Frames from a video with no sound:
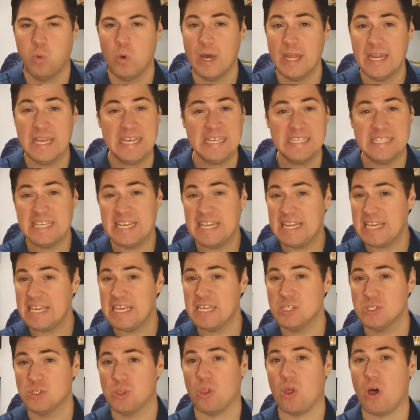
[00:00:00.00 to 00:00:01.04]
One is it
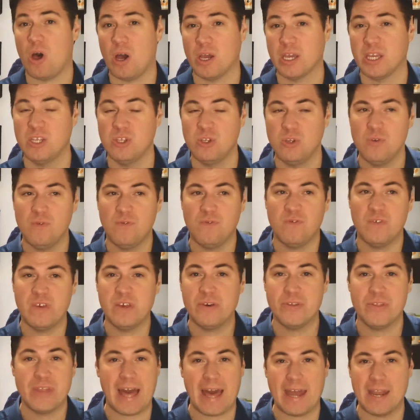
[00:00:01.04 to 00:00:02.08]
is long, and you do
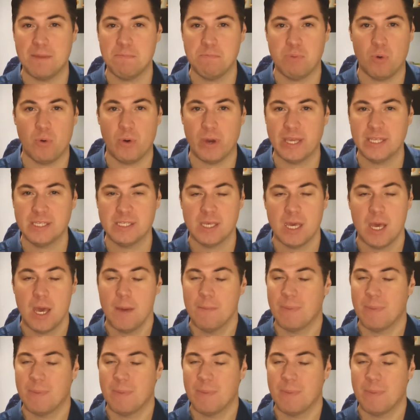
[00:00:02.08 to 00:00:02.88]
feel that at points,